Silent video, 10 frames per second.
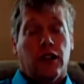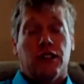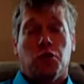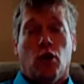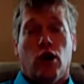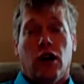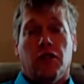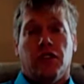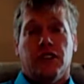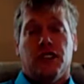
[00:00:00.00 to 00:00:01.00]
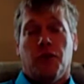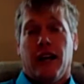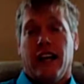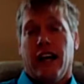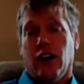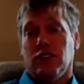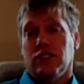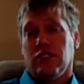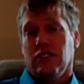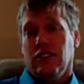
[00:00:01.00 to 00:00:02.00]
it's more of somebody else